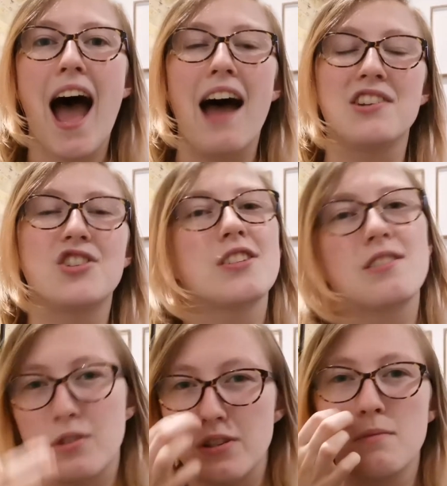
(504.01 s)
and
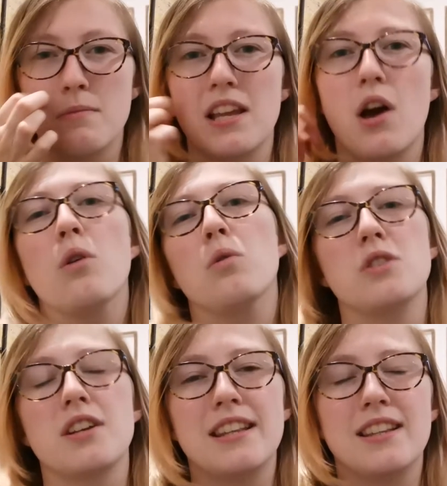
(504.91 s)
just through some of the
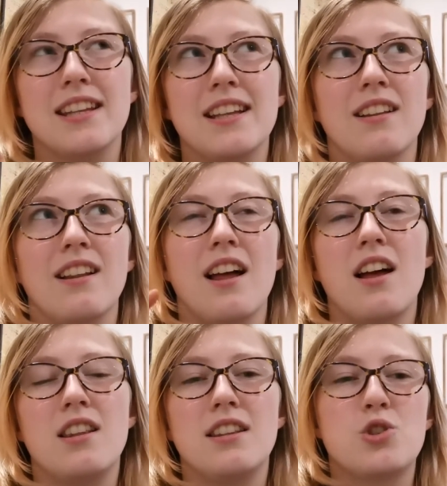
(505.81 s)
old little
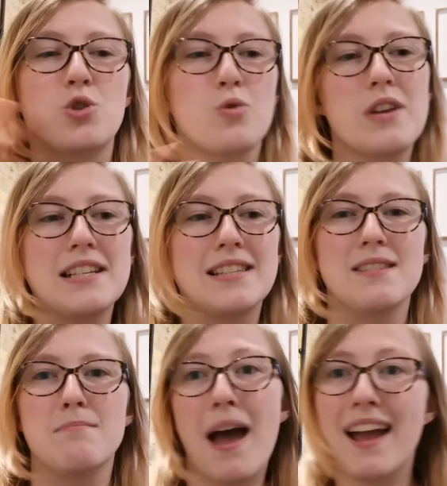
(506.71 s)
streets
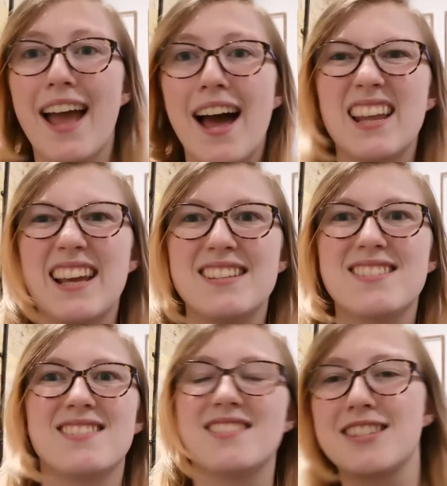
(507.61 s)
and back alleys.